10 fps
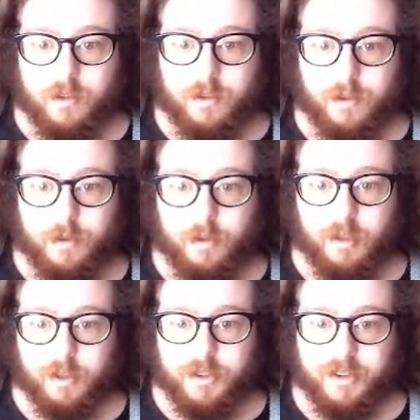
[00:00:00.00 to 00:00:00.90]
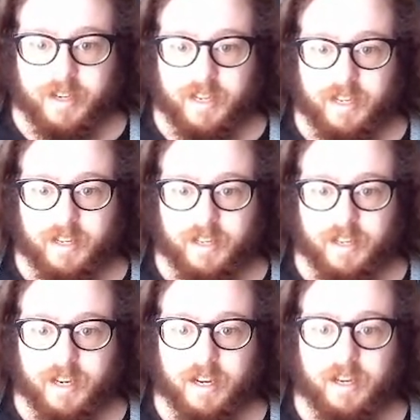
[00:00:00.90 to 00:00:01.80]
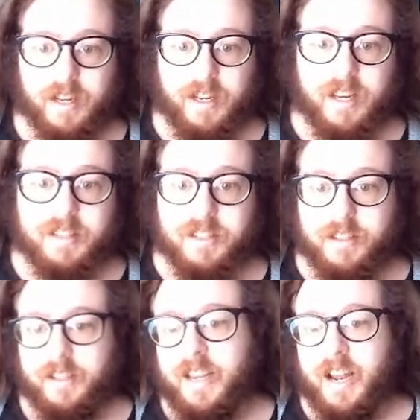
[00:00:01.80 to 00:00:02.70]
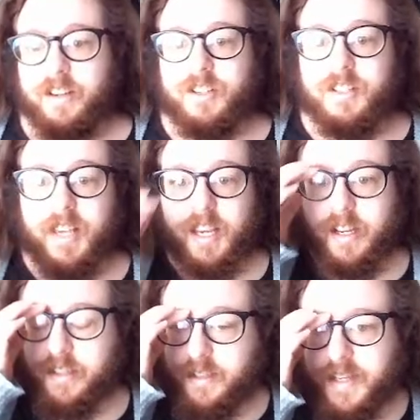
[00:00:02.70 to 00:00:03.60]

do laundry. It's just like a